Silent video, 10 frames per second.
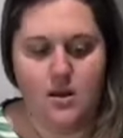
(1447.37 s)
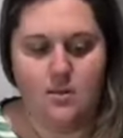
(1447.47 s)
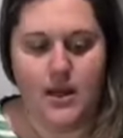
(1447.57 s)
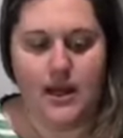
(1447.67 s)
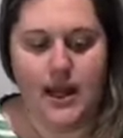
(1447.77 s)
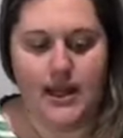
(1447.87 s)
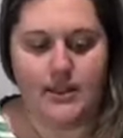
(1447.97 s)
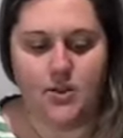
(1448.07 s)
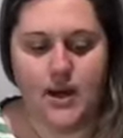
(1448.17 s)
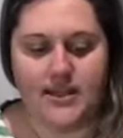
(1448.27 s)
But I like
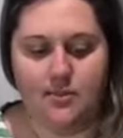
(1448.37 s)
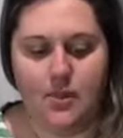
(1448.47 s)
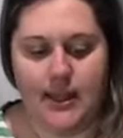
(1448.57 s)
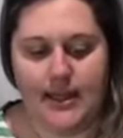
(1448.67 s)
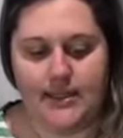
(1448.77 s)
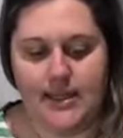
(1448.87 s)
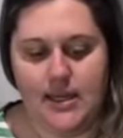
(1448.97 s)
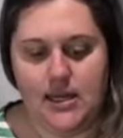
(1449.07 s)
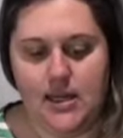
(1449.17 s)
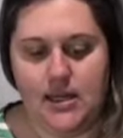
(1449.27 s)
to, as I'm
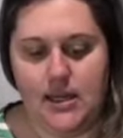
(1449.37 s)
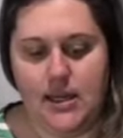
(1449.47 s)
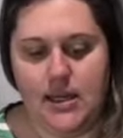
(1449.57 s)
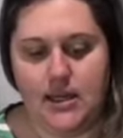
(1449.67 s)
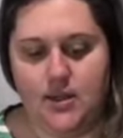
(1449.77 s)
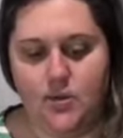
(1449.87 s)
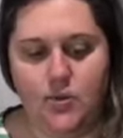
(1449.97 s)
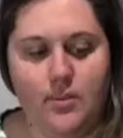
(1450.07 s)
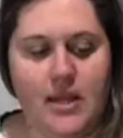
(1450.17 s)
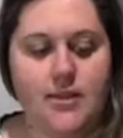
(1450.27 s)
placing the
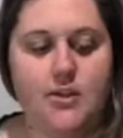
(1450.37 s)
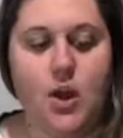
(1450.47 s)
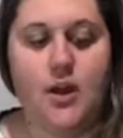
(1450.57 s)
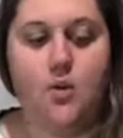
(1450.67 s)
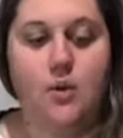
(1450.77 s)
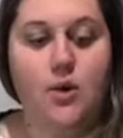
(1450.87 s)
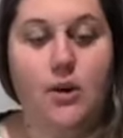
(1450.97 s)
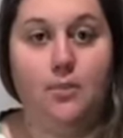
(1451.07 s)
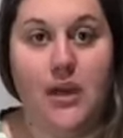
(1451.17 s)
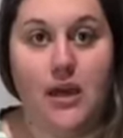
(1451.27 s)
ribbons, so I don't want to
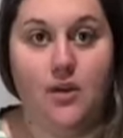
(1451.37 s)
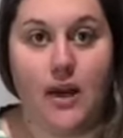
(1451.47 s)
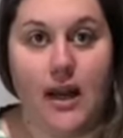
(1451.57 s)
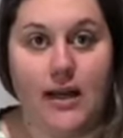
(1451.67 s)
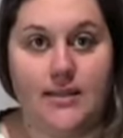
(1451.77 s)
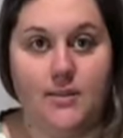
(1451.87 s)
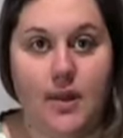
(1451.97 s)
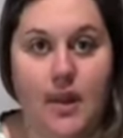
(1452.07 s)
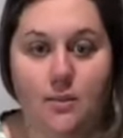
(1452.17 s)
put pink right next to pink.